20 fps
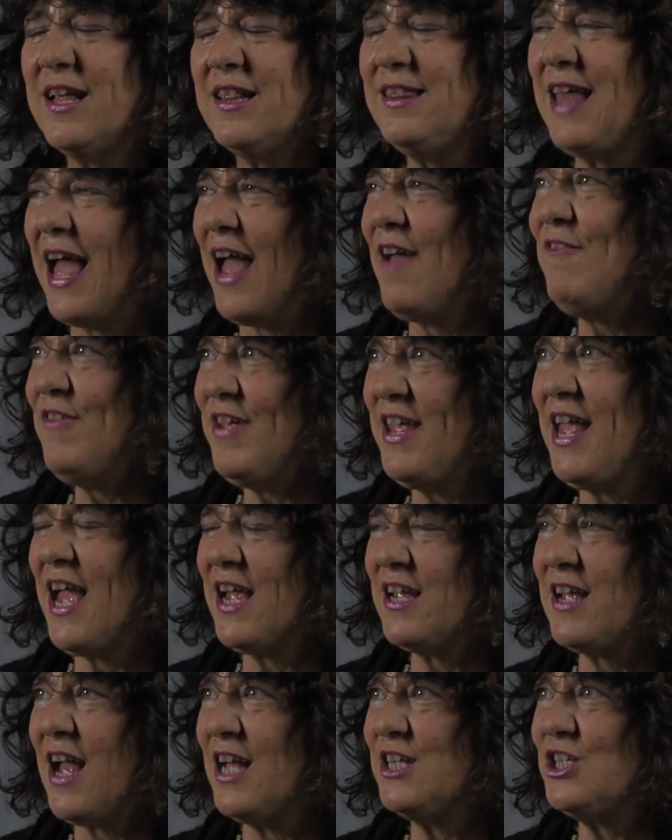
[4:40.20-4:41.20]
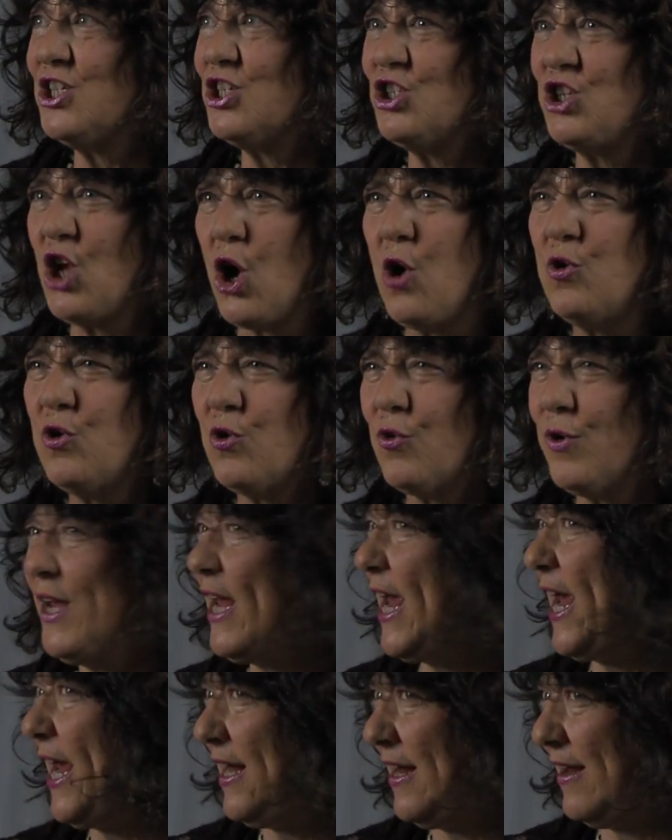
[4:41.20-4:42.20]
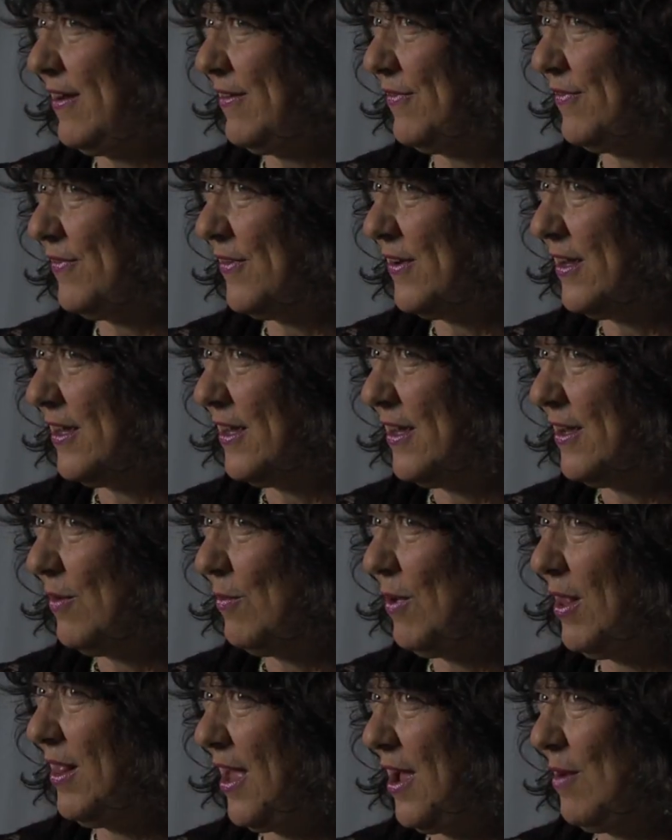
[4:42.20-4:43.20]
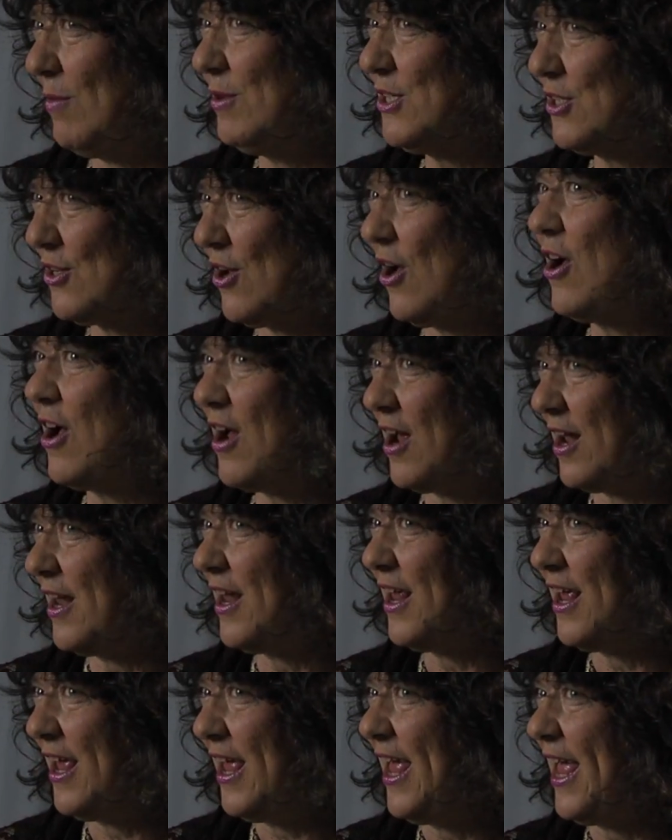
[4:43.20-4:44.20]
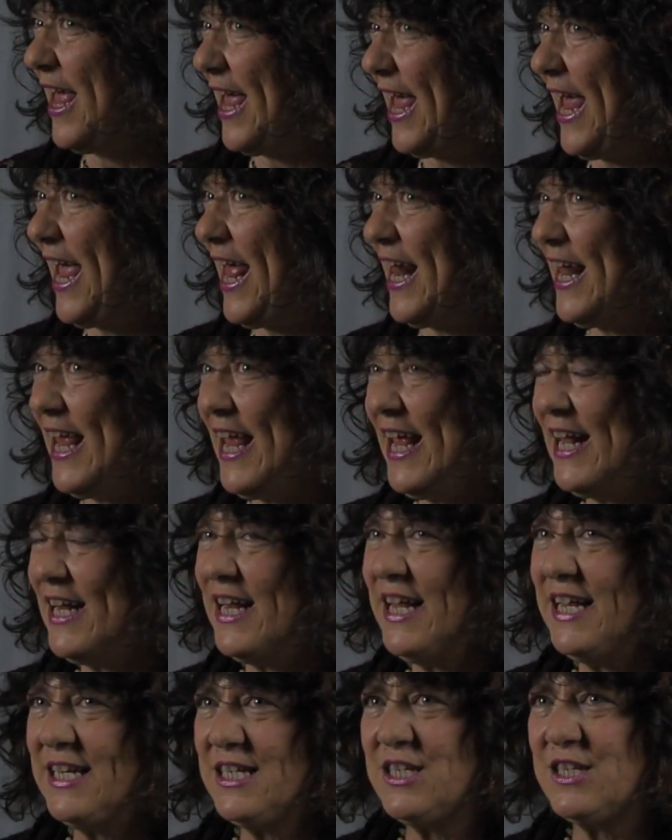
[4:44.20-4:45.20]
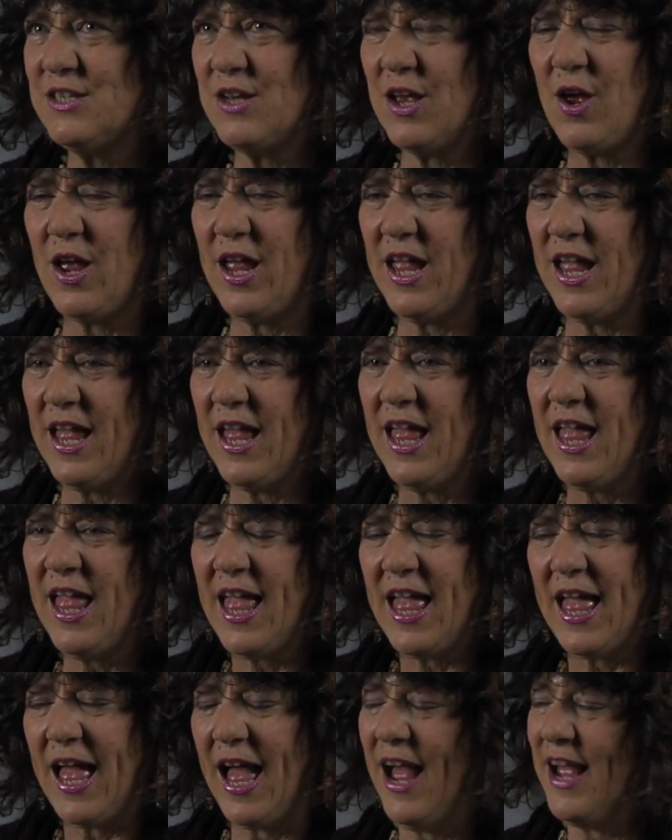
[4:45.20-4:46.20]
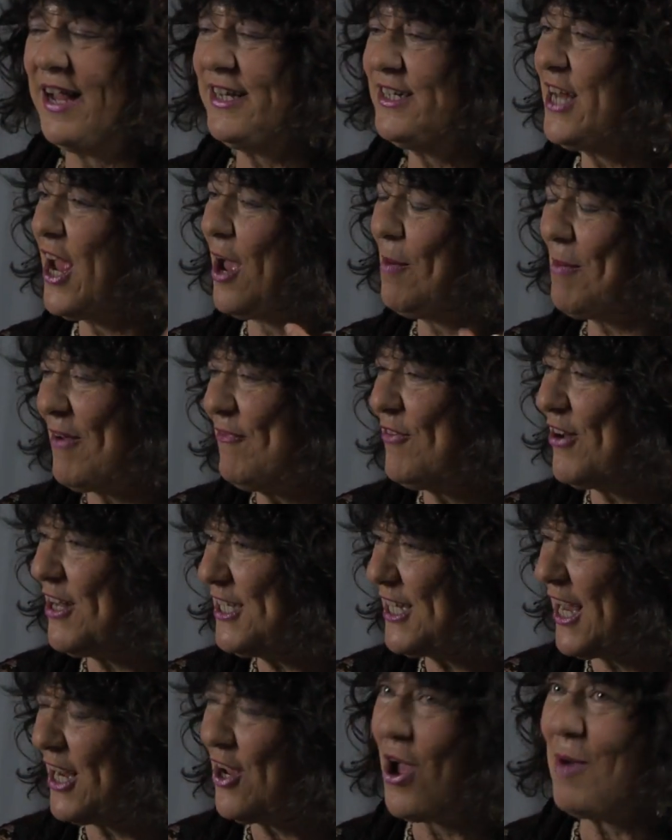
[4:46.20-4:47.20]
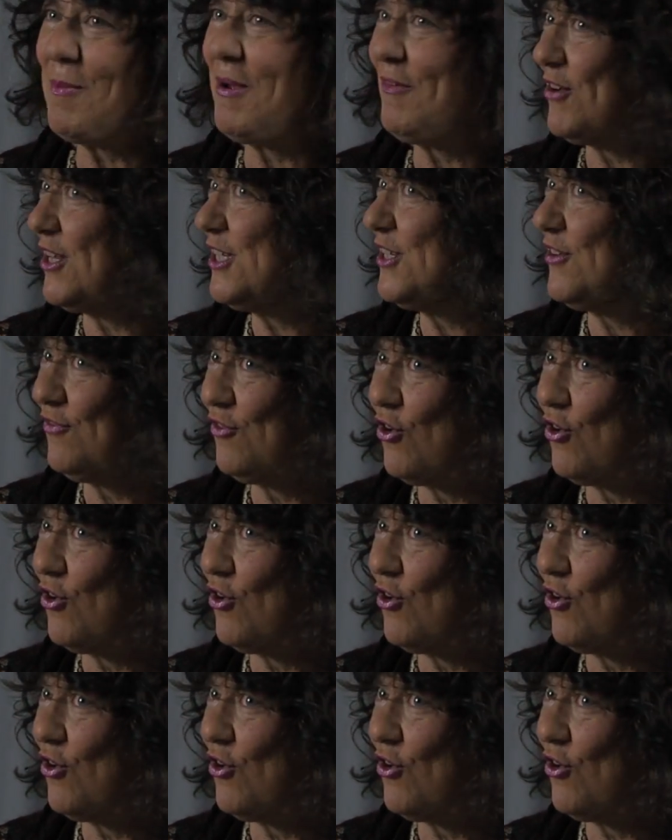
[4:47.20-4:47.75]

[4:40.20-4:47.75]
Lafayette got so creative while I was gone. And it is, I tell my friends, I call my friends in